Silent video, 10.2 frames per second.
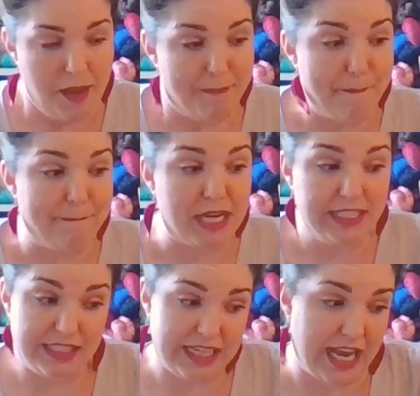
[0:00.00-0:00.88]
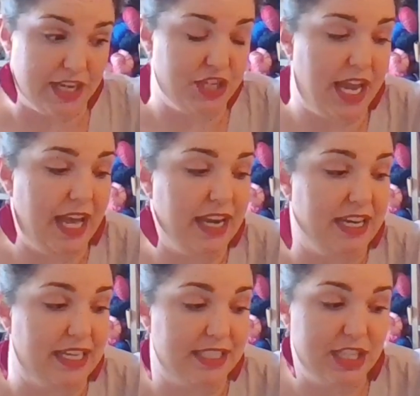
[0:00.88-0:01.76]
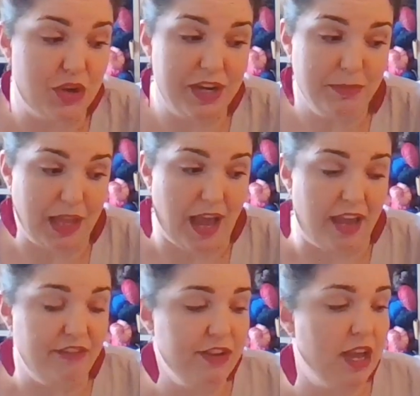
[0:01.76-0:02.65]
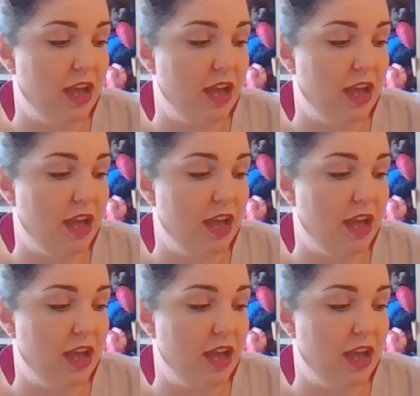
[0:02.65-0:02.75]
Mustache had an Instagram live